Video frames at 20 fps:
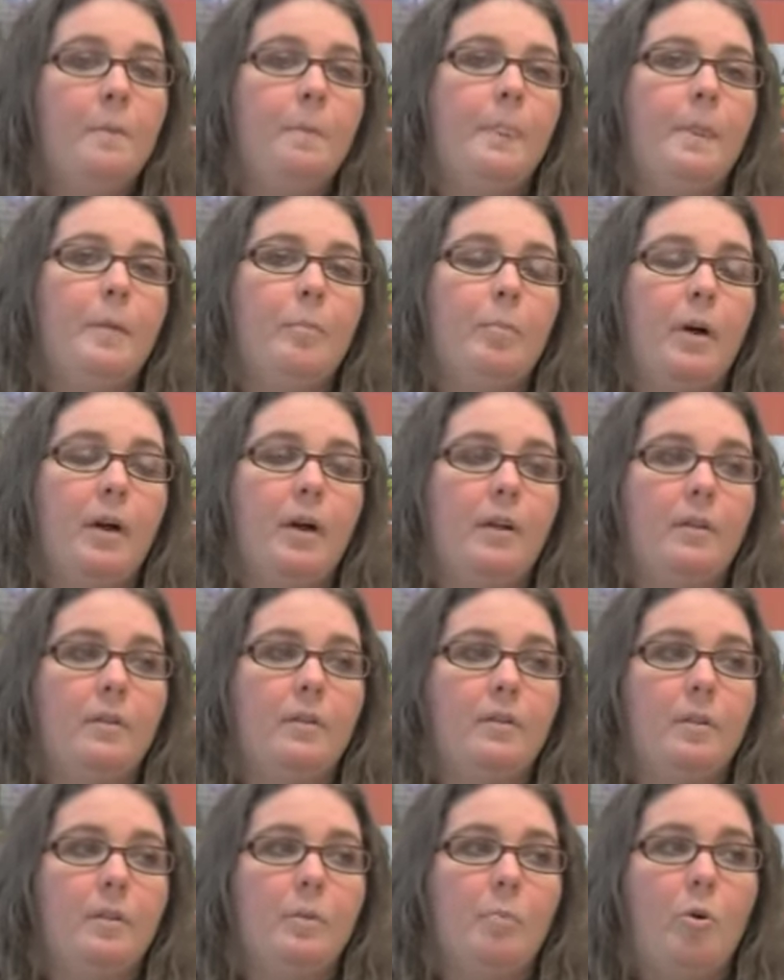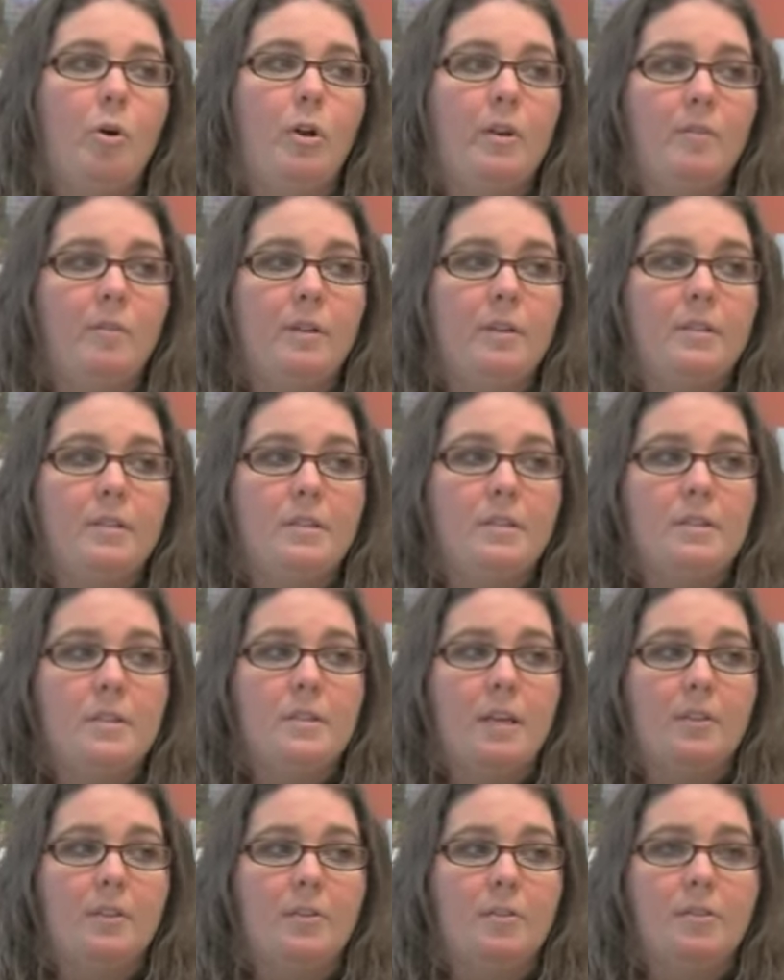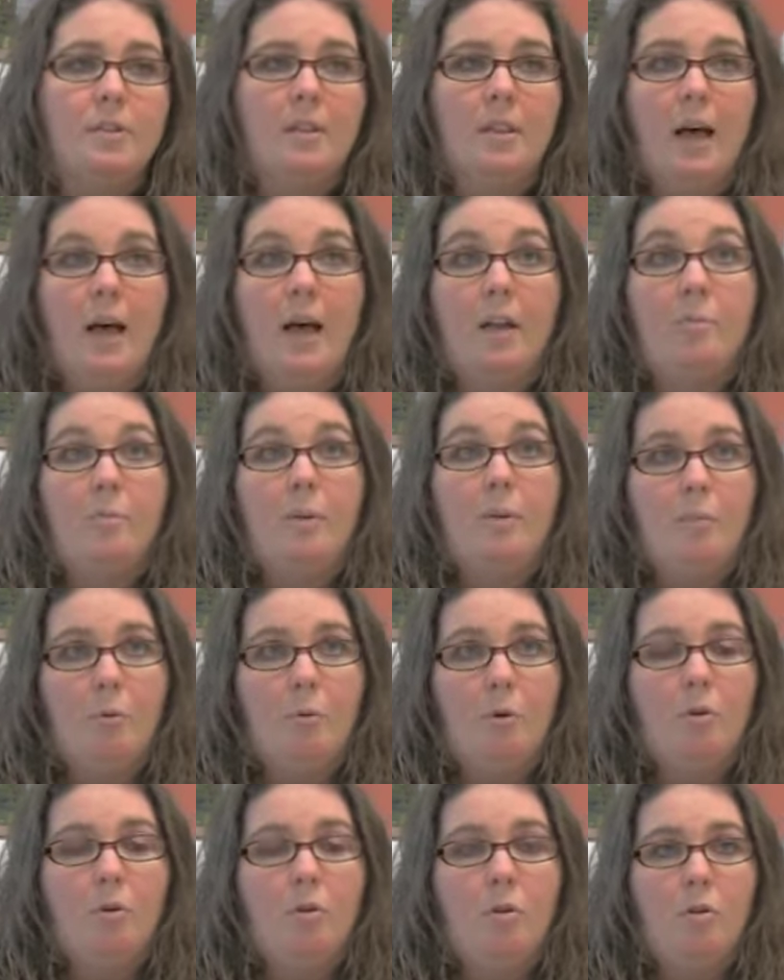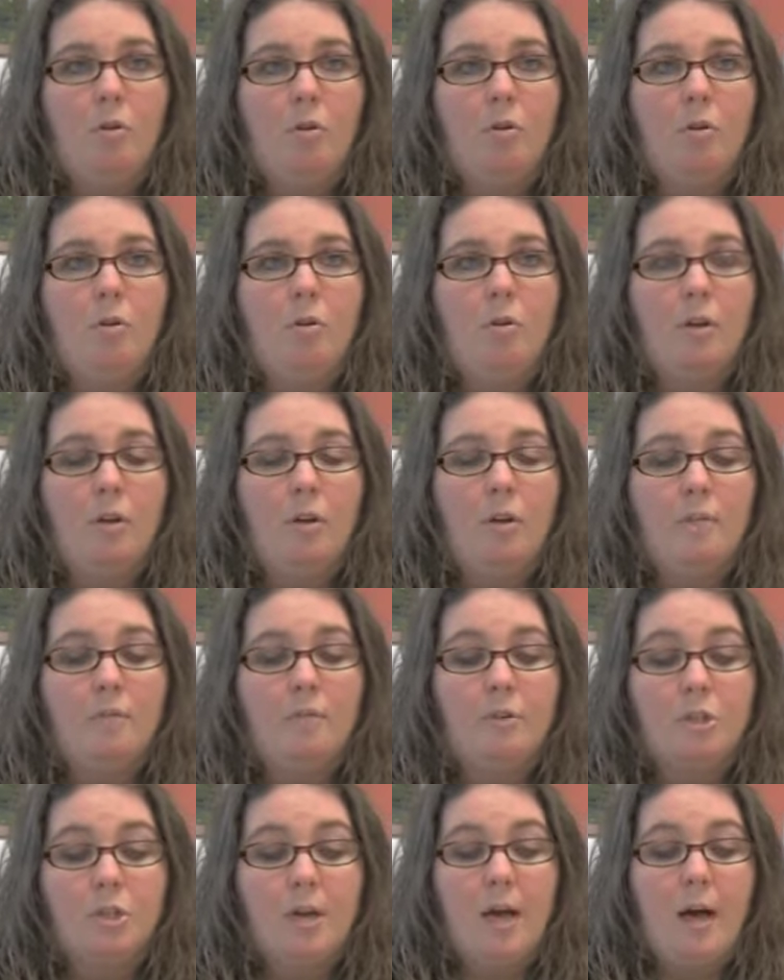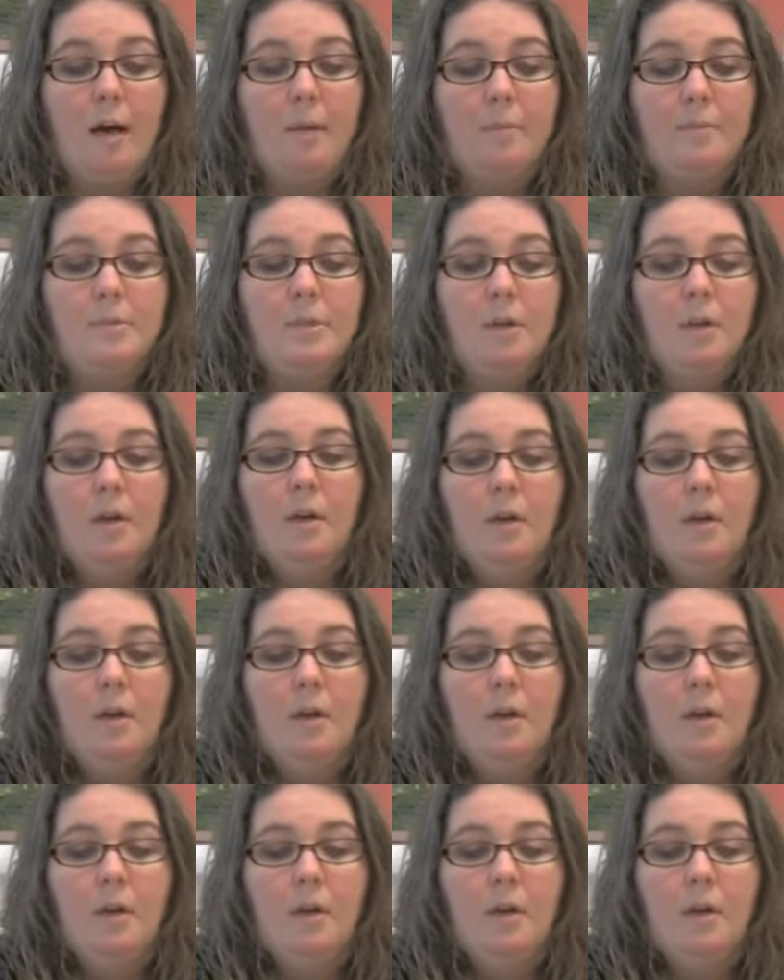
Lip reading: But the point of it is that there's a lot of people looking for jobs.